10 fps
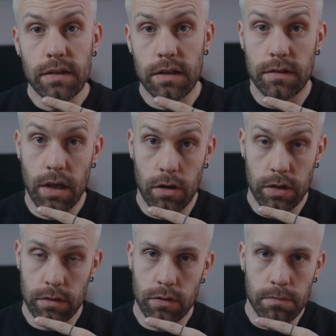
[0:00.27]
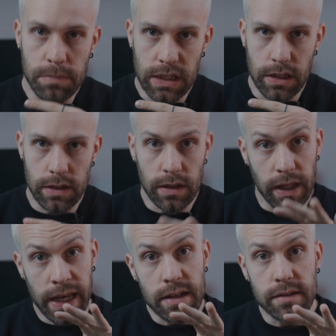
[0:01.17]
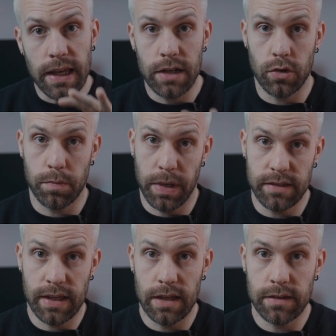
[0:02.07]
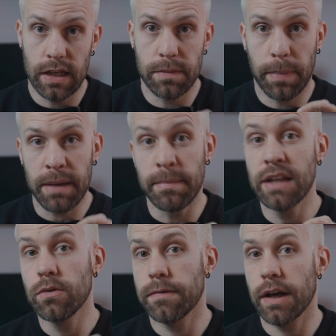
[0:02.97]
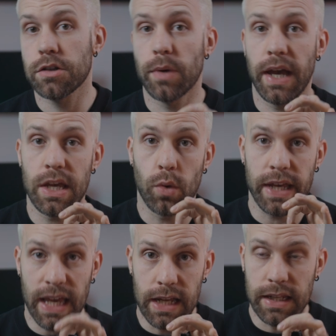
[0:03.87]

is the Odin2 Mini, the latest Android-based handheld by manufacturer AYN,